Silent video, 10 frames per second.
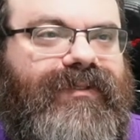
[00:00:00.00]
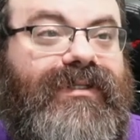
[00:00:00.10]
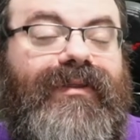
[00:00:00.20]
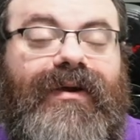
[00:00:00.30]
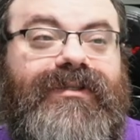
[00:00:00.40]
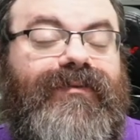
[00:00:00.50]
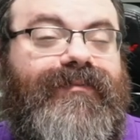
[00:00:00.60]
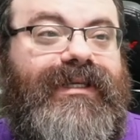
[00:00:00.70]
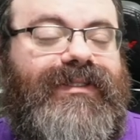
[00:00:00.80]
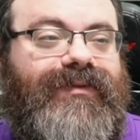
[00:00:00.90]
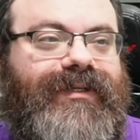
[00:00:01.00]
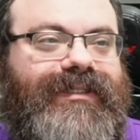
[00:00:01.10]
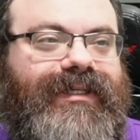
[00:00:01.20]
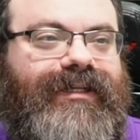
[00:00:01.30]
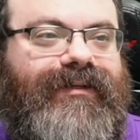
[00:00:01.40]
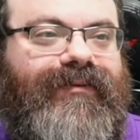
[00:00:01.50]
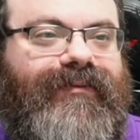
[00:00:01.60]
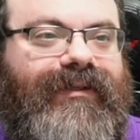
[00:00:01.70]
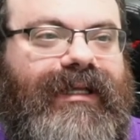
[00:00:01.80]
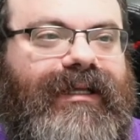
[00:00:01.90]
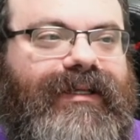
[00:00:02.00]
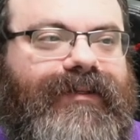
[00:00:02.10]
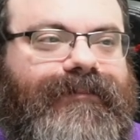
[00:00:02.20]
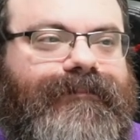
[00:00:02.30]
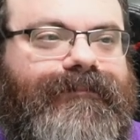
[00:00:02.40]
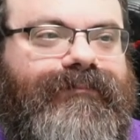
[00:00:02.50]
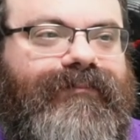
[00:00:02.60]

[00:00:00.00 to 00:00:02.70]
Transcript: So that was from these threes here. Um,